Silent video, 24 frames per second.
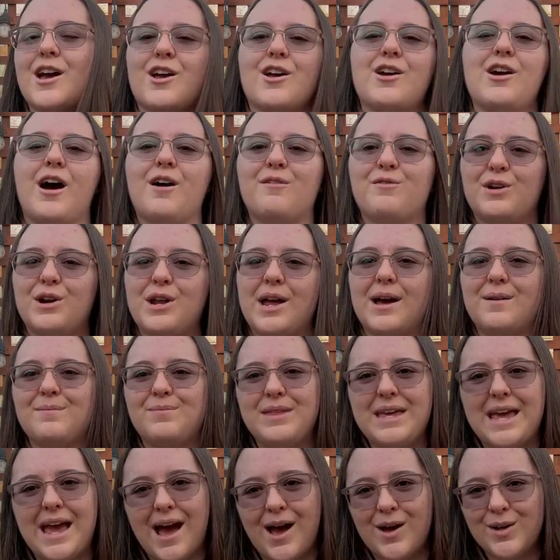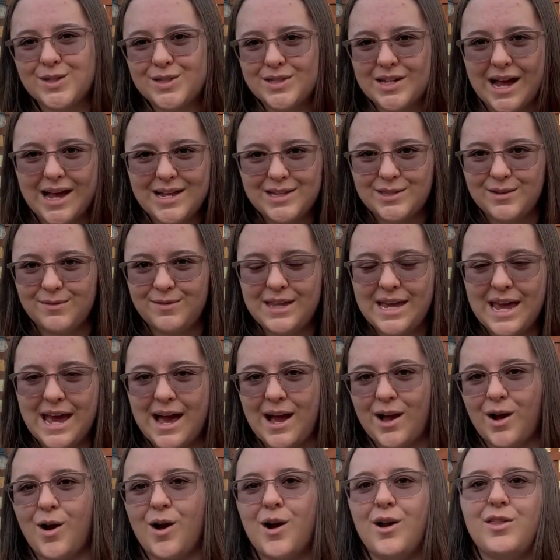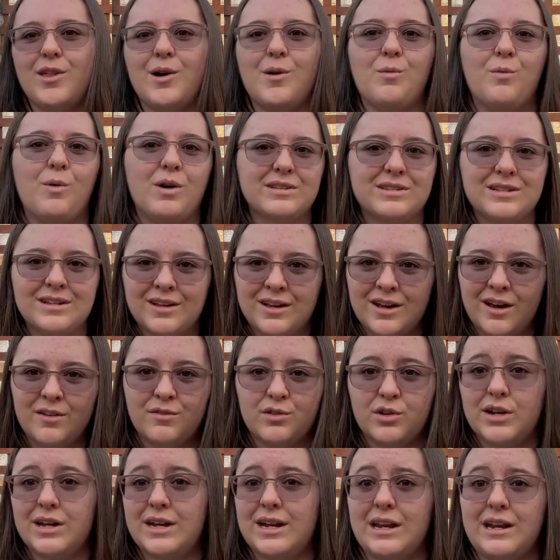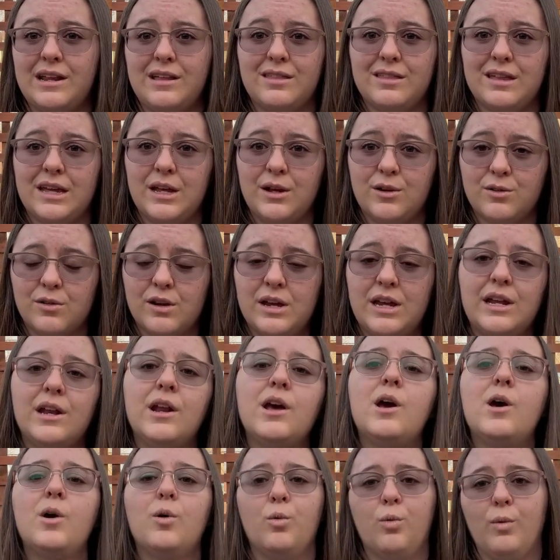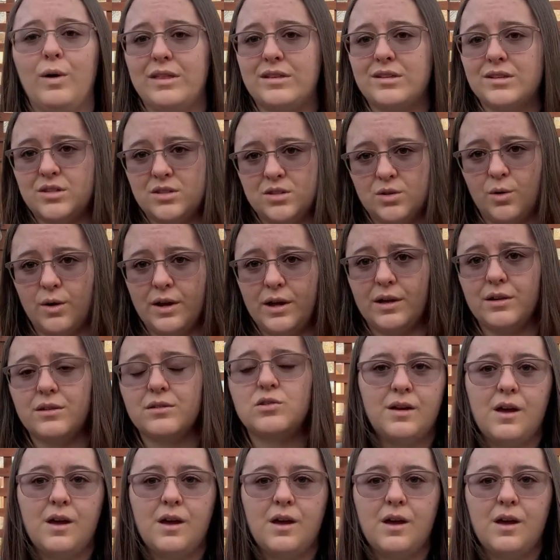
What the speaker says: covered up the outsides of the agar that wasn't covered in anything green with soil.